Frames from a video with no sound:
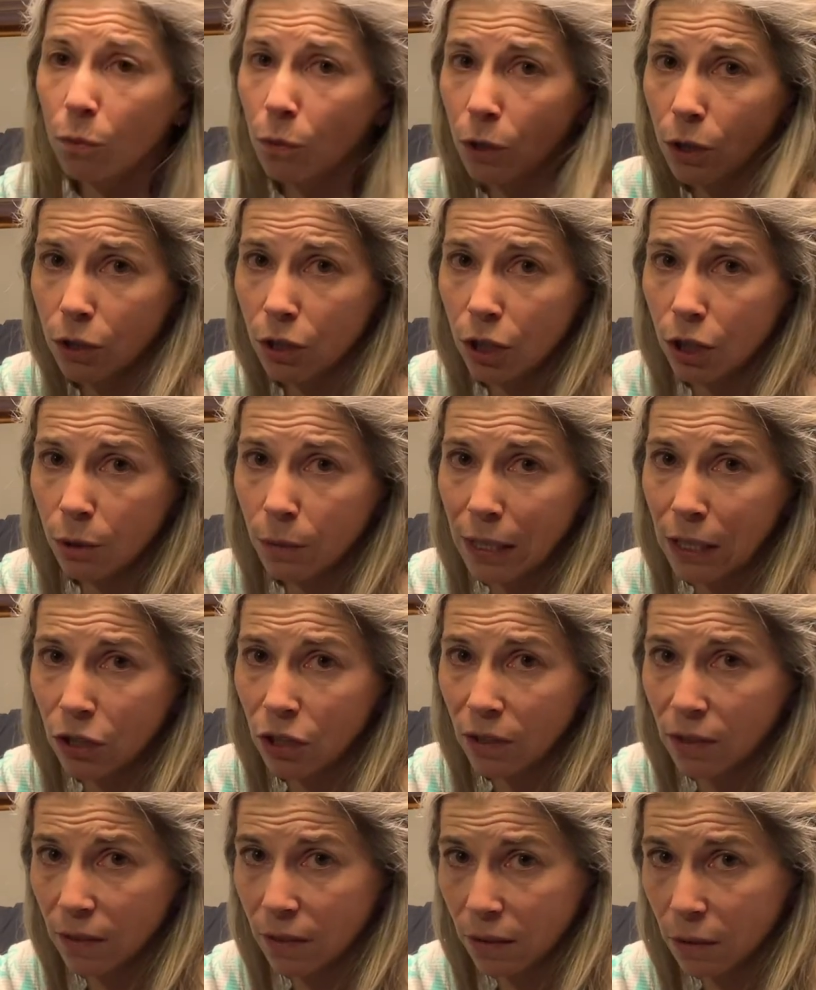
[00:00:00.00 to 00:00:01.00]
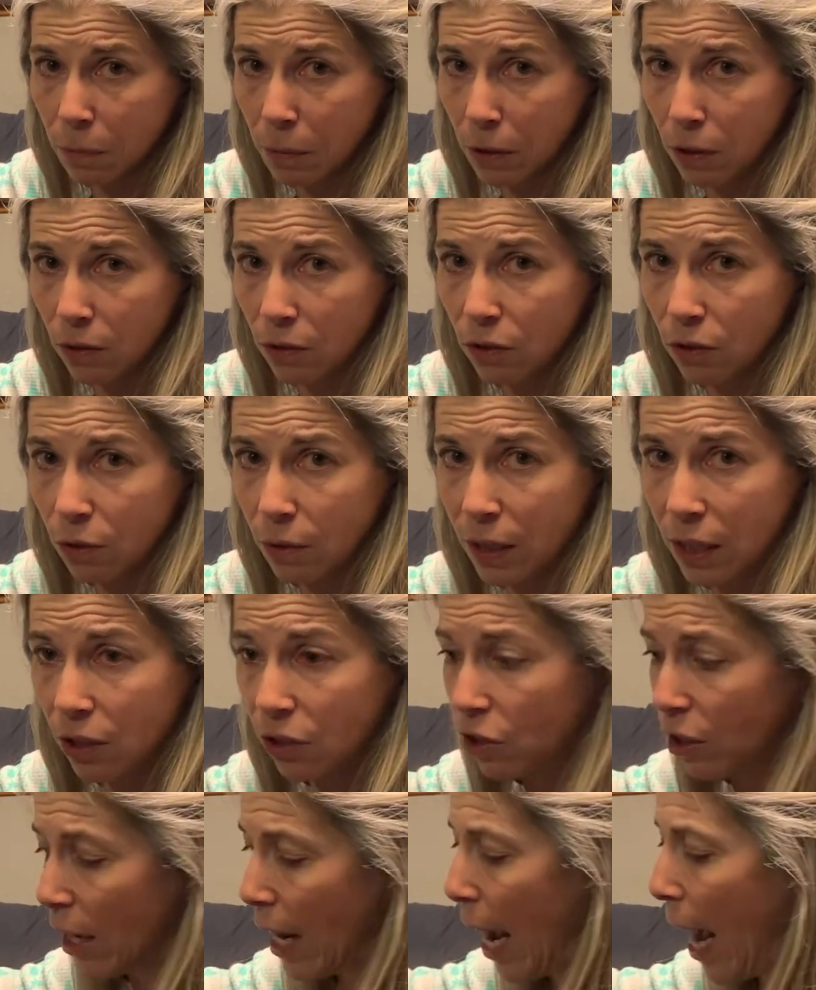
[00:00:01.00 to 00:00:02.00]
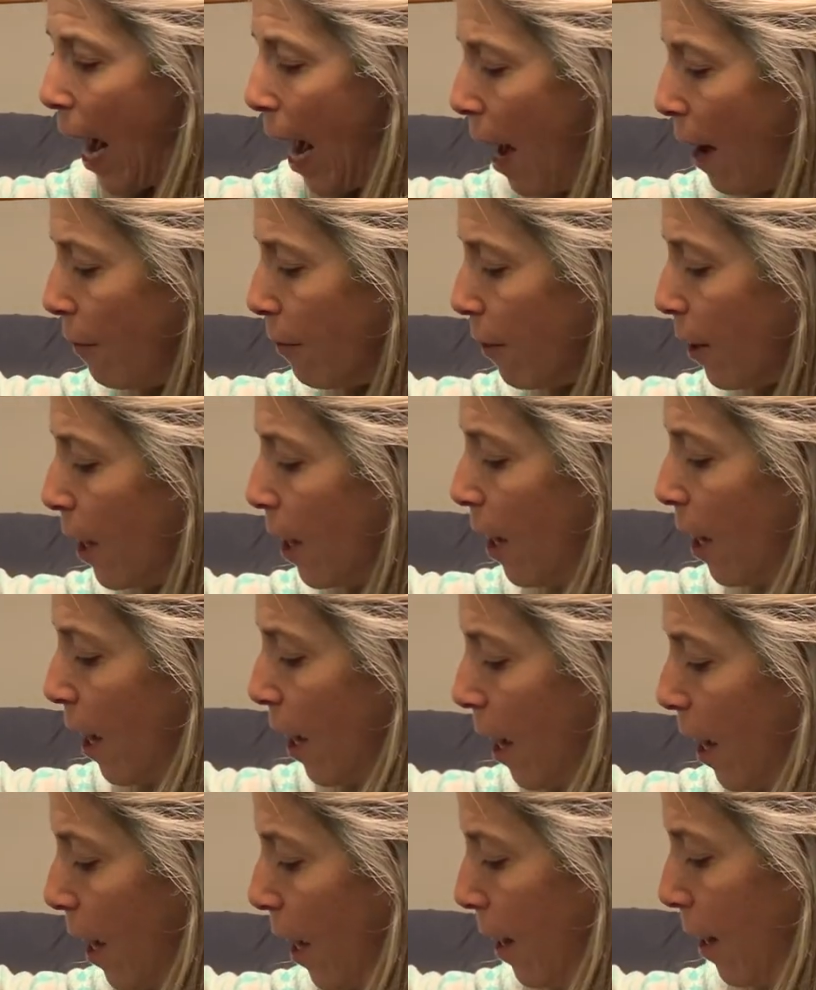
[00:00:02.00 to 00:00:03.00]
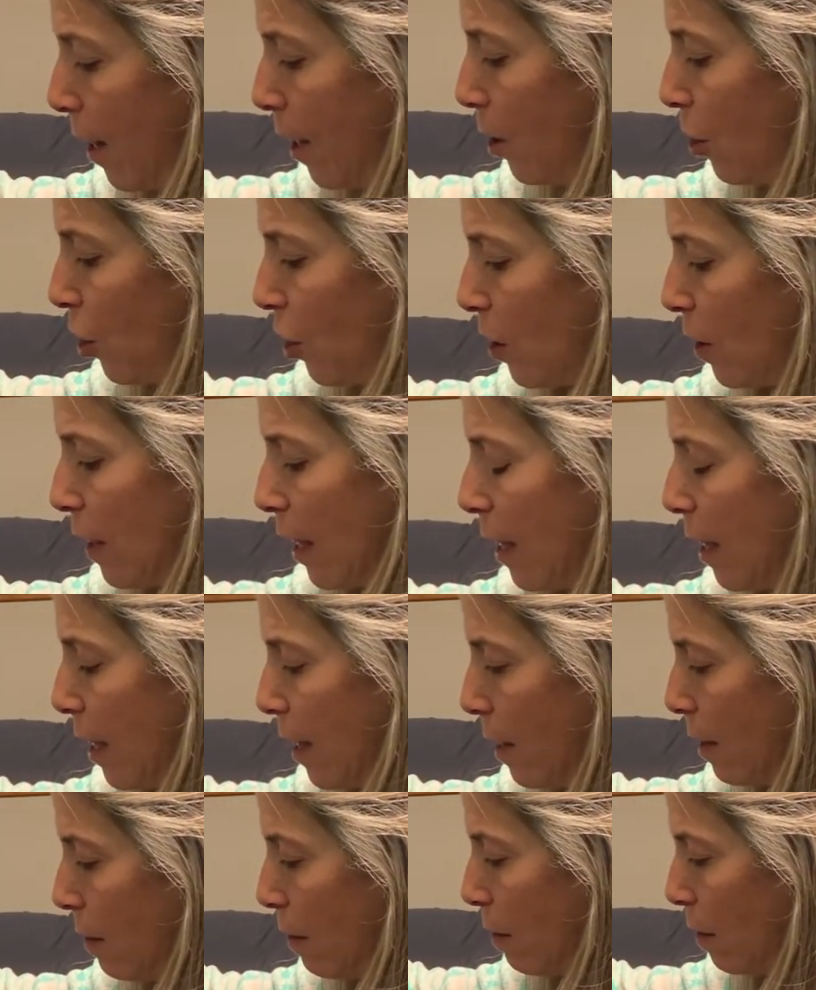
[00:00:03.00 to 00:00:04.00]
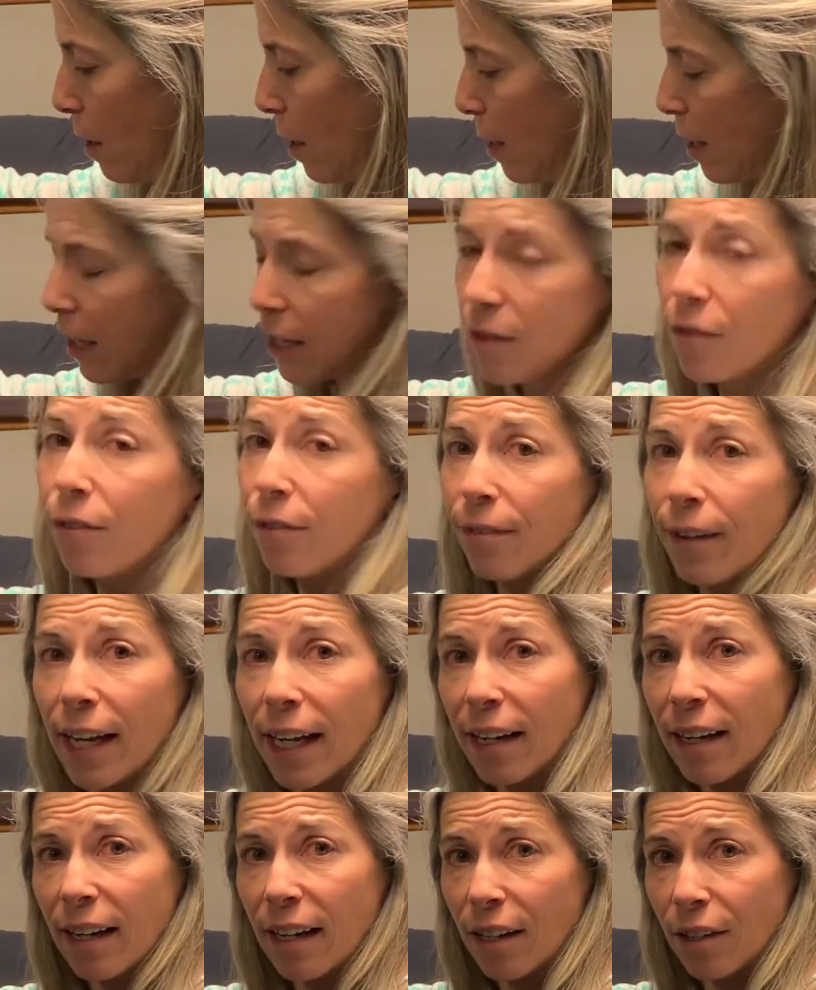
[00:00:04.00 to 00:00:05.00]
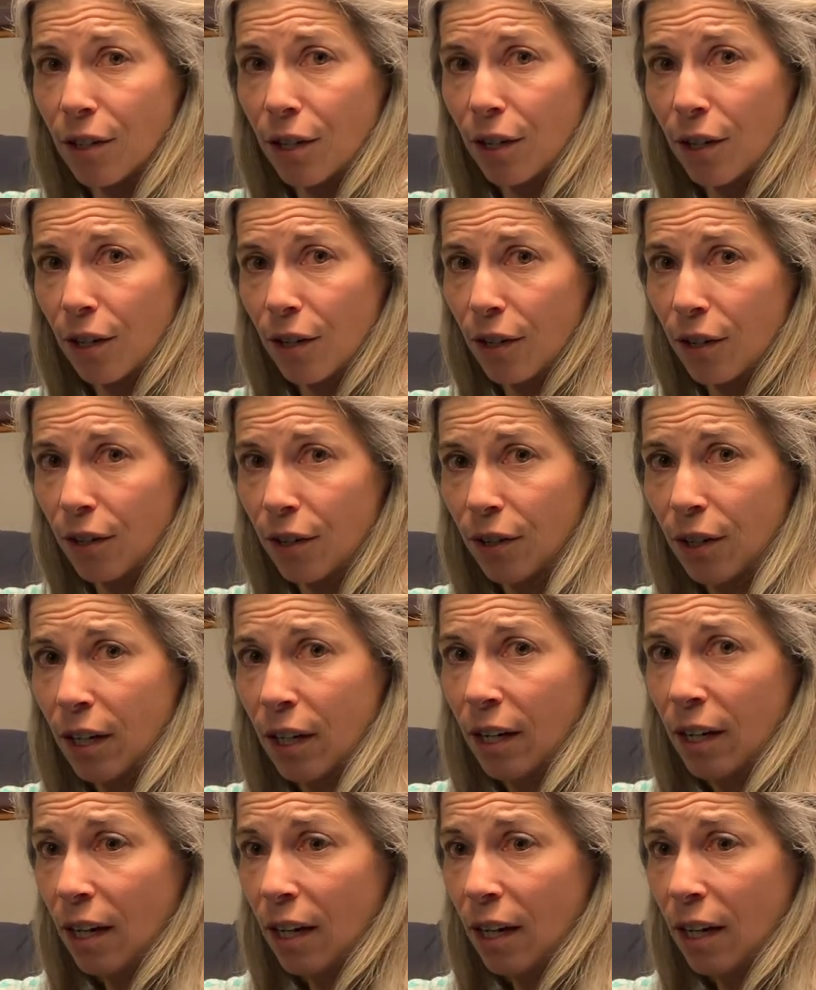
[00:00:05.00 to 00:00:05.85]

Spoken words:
were 2 inches as opposed to 1.5 inches, and it just didn't fit in her